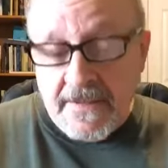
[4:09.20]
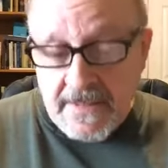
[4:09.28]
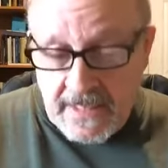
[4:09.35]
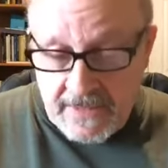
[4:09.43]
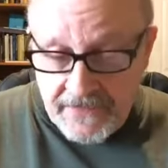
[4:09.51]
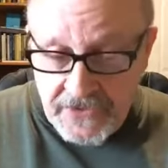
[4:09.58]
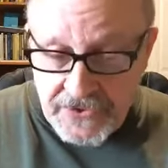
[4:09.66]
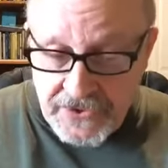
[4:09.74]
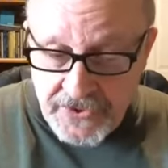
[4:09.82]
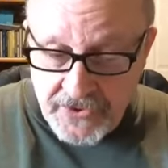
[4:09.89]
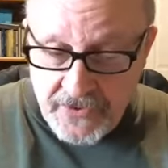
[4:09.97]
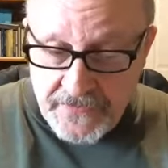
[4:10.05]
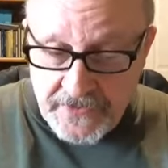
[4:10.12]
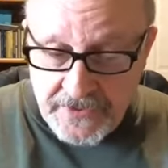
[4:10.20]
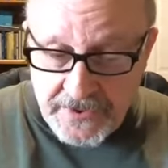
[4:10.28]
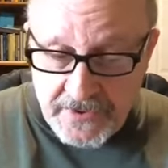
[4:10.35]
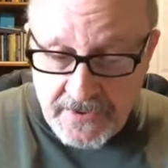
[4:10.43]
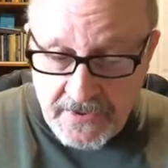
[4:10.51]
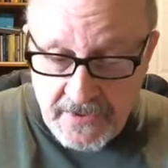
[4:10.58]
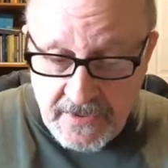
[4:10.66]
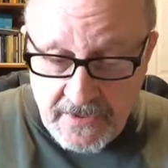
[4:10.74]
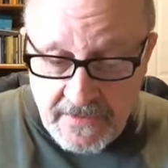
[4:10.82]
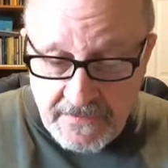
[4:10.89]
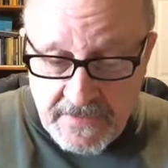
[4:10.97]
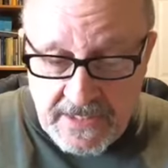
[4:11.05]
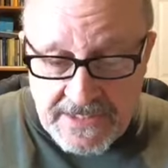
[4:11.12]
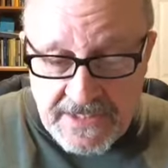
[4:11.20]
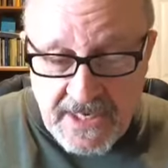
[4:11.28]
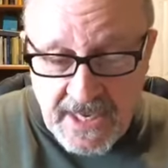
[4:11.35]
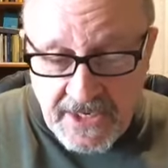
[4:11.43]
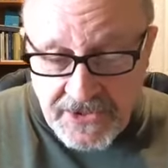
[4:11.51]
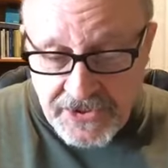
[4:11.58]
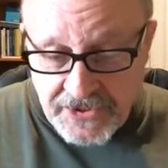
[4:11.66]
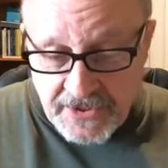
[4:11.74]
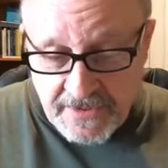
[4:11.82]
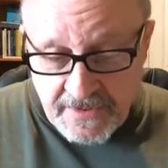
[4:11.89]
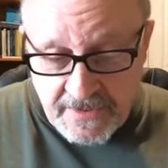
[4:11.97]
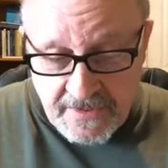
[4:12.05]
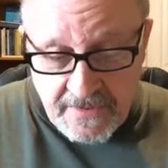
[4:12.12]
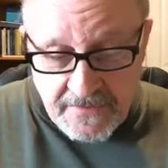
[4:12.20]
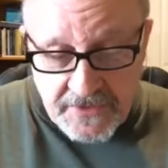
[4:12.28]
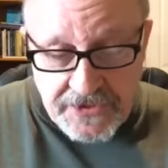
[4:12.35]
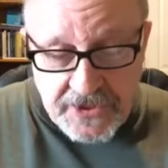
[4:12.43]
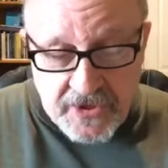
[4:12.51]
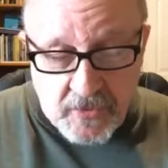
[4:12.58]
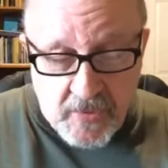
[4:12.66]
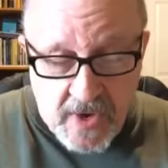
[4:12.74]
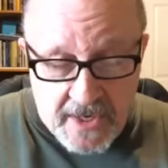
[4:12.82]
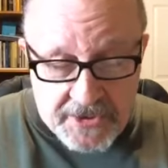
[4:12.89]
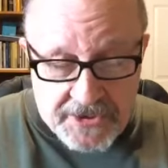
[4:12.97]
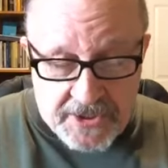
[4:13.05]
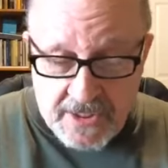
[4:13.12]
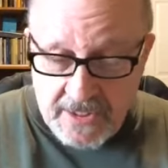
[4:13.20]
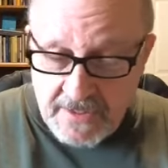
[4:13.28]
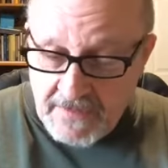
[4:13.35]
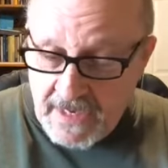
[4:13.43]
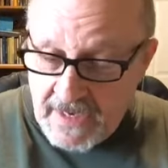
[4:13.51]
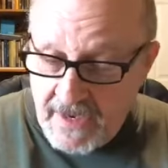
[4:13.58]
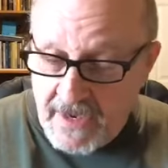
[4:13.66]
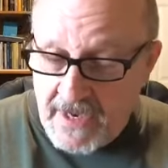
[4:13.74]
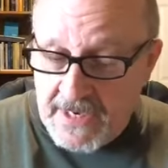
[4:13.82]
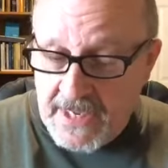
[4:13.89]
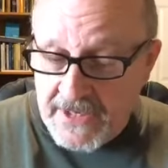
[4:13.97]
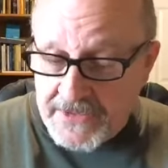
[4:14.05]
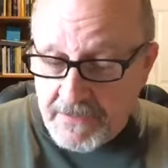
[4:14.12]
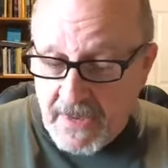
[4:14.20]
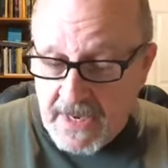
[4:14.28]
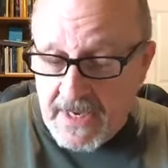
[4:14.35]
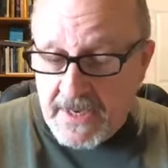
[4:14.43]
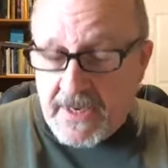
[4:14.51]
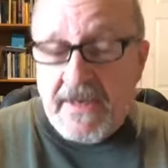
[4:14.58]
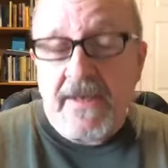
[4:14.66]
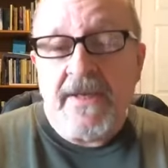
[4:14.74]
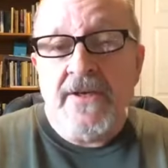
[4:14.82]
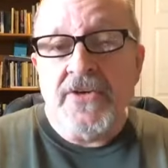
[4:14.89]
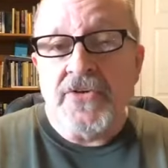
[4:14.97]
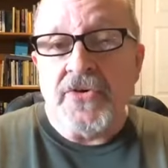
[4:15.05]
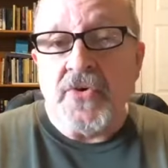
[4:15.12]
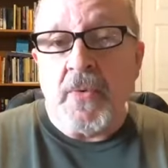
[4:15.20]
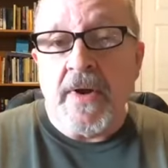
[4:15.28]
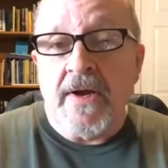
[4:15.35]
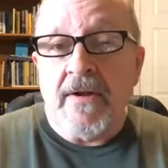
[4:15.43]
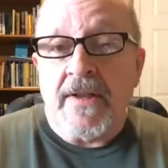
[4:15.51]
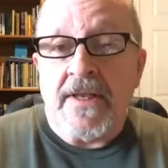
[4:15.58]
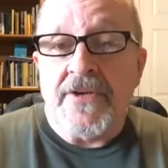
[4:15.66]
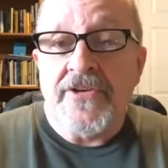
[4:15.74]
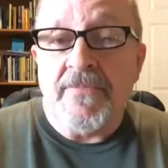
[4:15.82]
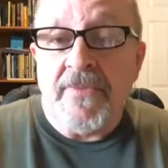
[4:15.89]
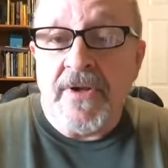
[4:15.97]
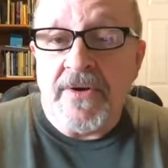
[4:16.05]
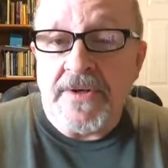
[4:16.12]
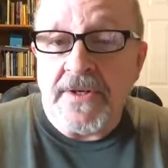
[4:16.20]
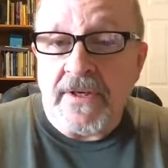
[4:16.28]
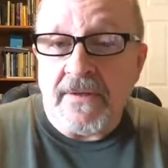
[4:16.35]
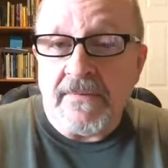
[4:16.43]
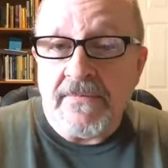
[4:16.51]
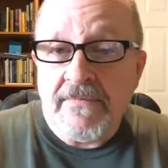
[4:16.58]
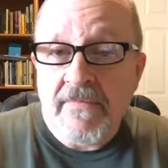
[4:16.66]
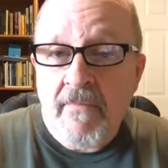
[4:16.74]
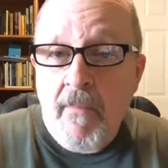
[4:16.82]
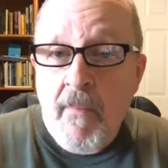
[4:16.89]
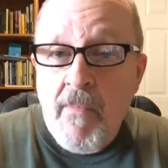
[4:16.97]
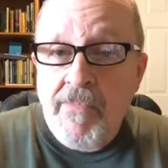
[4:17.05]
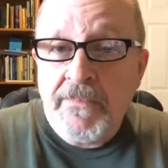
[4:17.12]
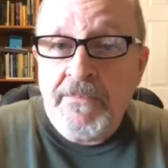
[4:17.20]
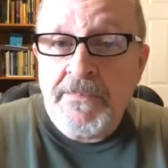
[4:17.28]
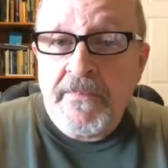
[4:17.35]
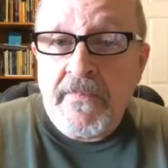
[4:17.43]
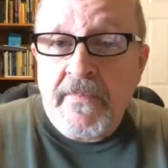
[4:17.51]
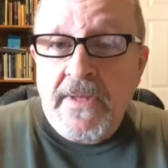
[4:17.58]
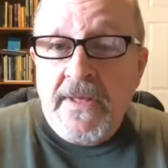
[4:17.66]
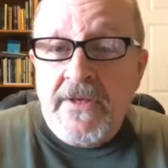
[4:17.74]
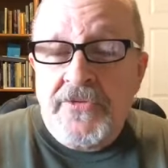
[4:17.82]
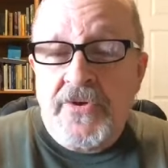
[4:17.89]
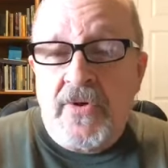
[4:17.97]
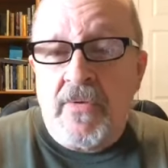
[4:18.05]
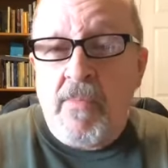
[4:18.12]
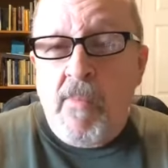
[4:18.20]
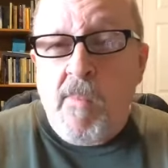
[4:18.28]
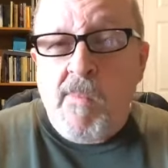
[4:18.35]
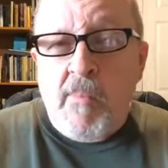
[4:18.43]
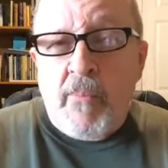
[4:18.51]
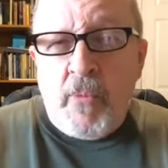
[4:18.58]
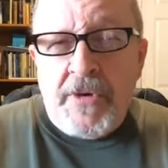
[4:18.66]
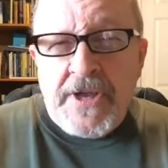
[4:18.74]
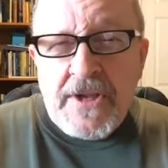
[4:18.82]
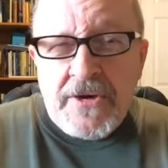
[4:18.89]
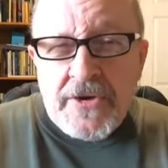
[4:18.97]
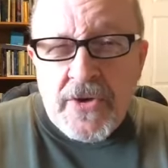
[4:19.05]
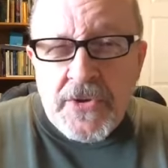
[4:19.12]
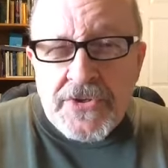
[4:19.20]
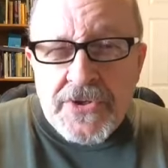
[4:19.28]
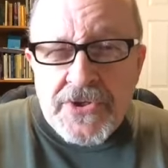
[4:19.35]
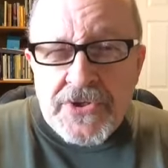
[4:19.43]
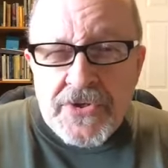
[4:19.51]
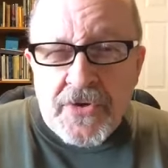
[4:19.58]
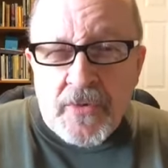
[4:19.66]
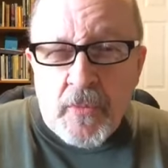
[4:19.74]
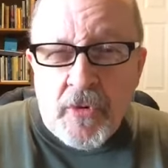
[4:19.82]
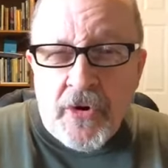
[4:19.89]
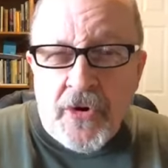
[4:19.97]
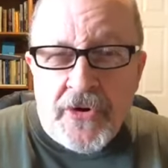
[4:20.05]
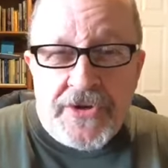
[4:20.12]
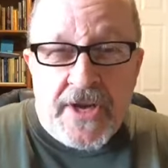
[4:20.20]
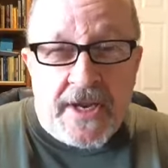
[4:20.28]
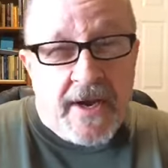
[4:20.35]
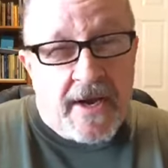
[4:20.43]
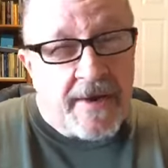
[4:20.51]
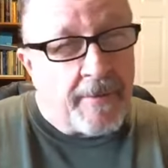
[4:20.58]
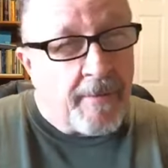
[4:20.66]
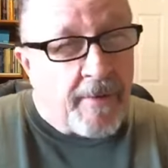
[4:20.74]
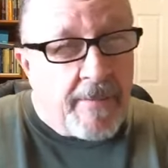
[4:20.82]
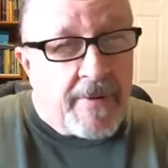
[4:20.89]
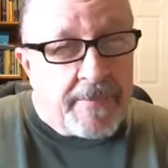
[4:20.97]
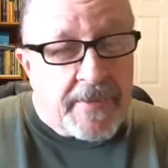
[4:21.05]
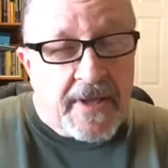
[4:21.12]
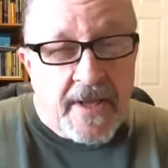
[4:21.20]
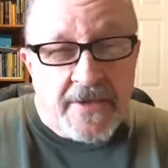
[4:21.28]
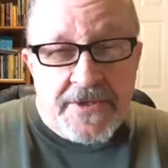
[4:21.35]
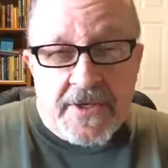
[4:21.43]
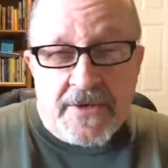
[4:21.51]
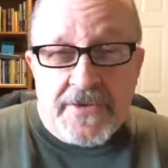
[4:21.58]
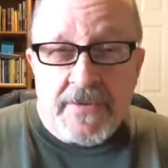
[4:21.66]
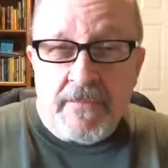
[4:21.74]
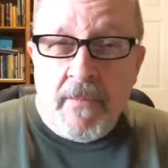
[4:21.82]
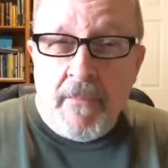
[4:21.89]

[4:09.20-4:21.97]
and the service, the attention, the generosity that God has made to dwell in community. So when he uses certain words and they kind of rub up against us,